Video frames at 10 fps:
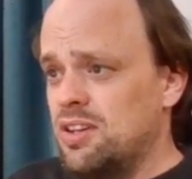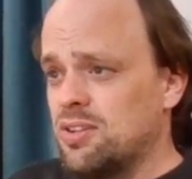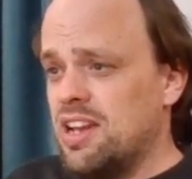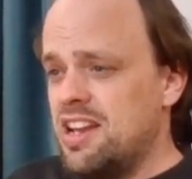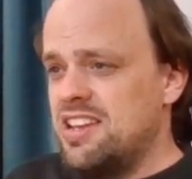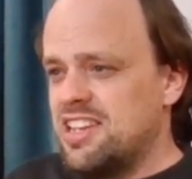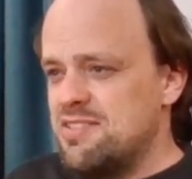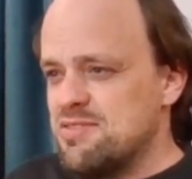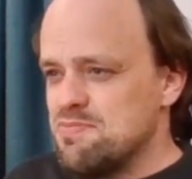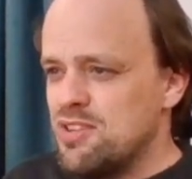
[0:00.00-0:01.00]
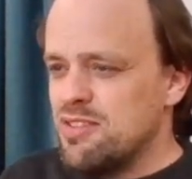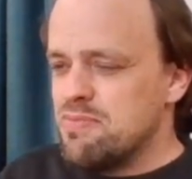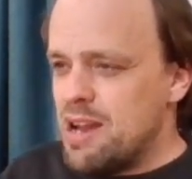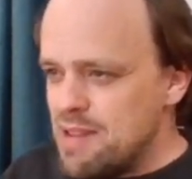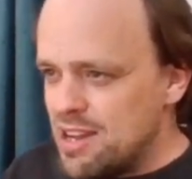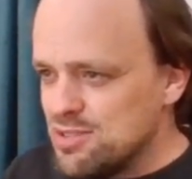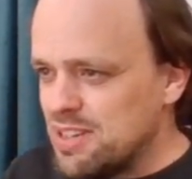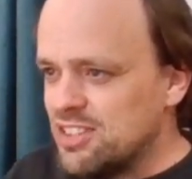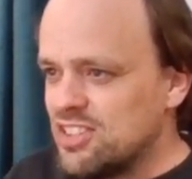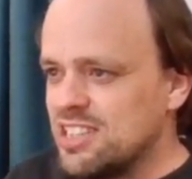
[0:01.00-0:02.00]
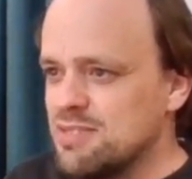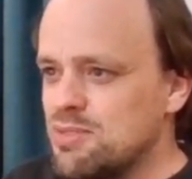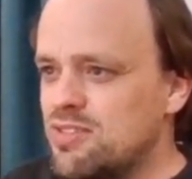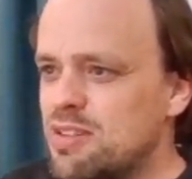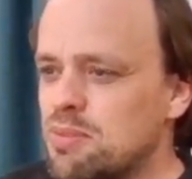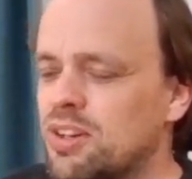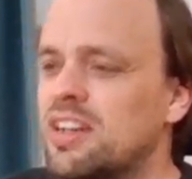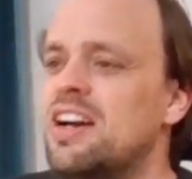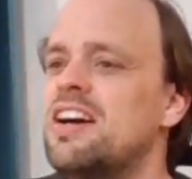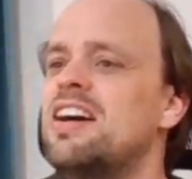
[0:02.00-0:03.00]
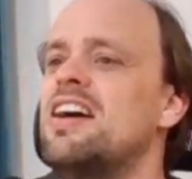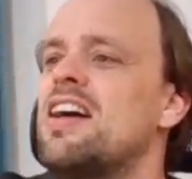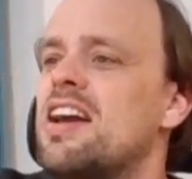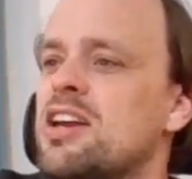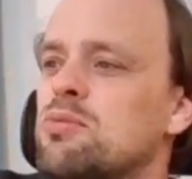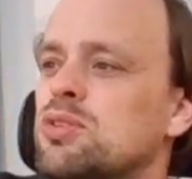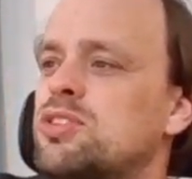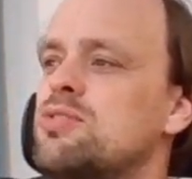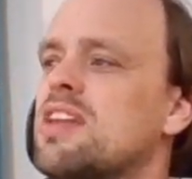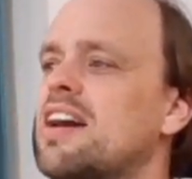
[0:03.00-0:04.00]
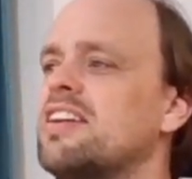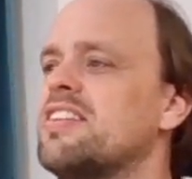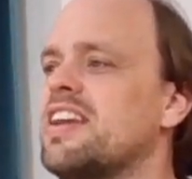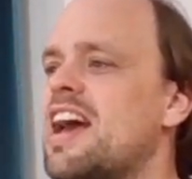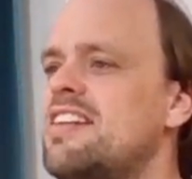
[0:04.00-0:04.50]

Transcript: Okay, it keeps moving my mouse when I try to move it, but it will do that at the